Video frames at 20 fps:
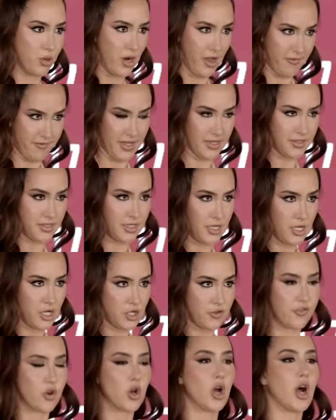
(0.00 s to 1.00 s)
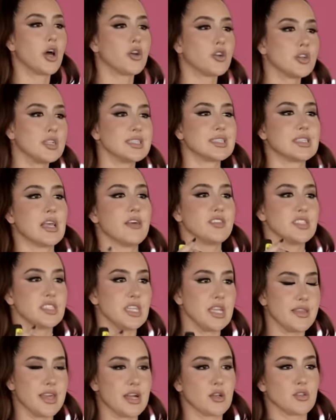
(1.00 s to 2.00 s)
in profit for
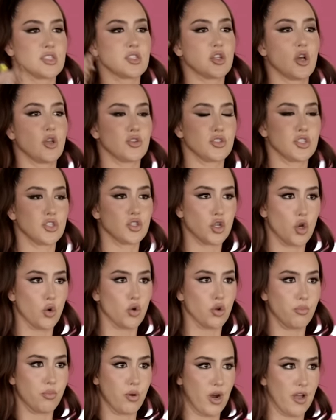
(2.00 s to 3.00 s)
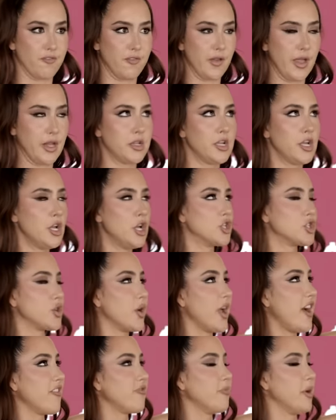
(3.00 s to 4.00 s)
$117,000 in total profit.
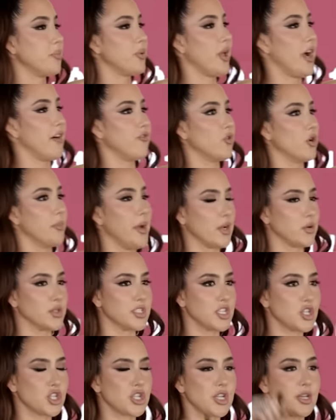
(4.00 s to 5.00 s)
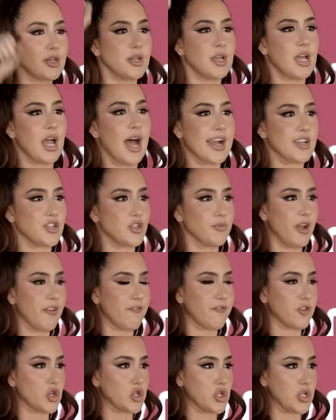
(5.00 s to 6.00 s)
So I have my platform acquisition, I do
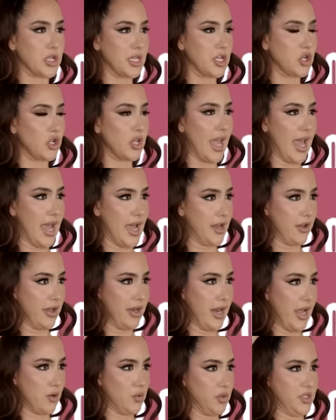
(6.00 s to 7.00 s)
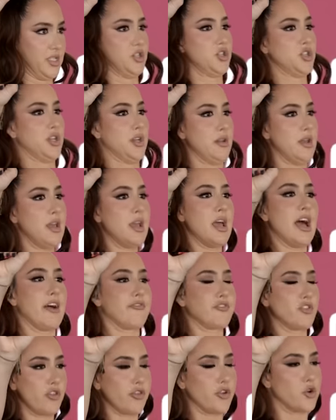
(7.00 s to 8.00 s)
my first little add on acquisition
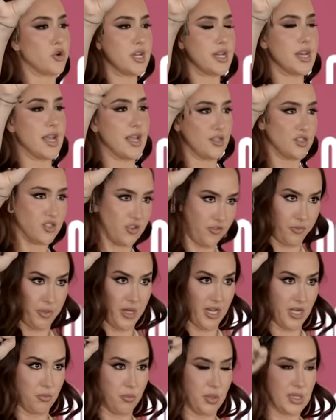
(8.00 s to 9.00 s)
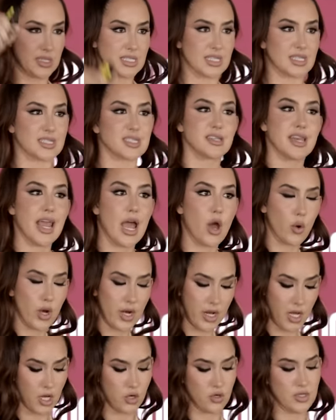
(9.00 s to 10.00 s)
after 30 days of being in business. Now we're
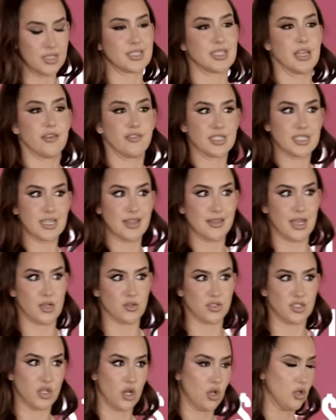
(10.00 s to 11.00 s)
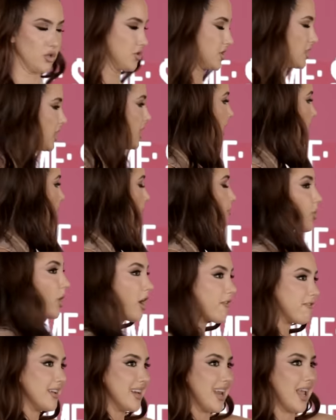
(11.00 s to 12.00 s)
at $117,000 in
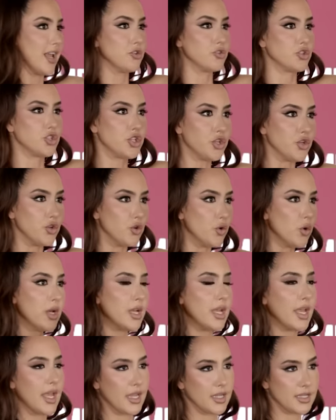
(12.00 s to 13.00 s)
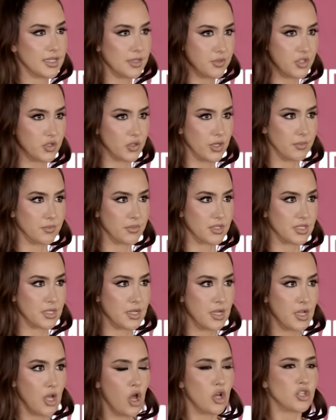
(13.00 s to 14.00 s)
profit and two income
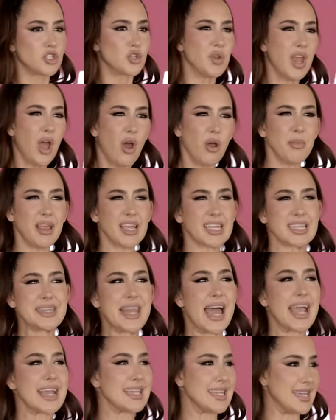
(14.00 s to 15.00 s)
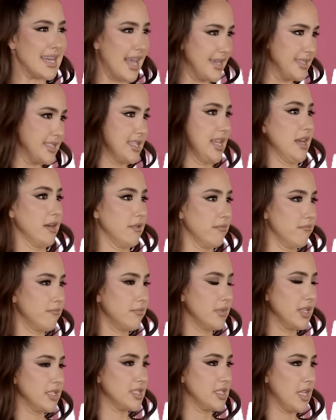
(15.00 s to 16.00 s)
streams. So now I'm like 90 days in,
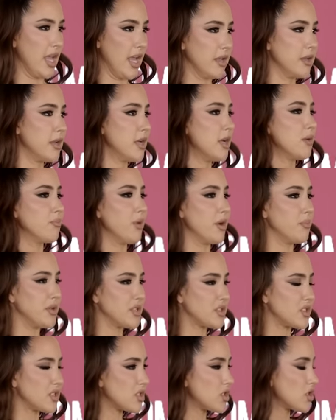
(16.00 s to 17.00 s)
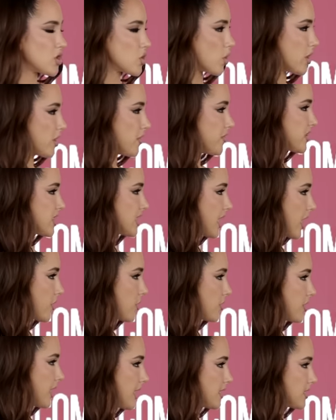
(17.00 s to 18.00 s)
let's say. My business is sort of
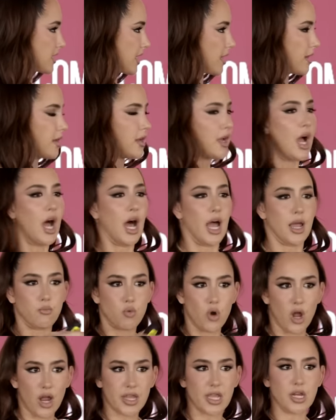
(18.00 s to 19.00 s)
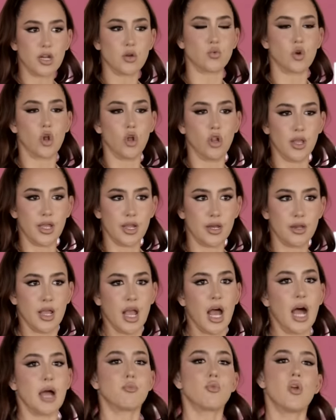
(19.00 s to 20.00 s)
standardizing. I'm rocking and rolling.
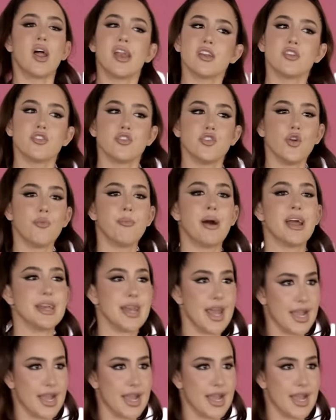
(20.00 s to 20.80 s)
I'm ready to do my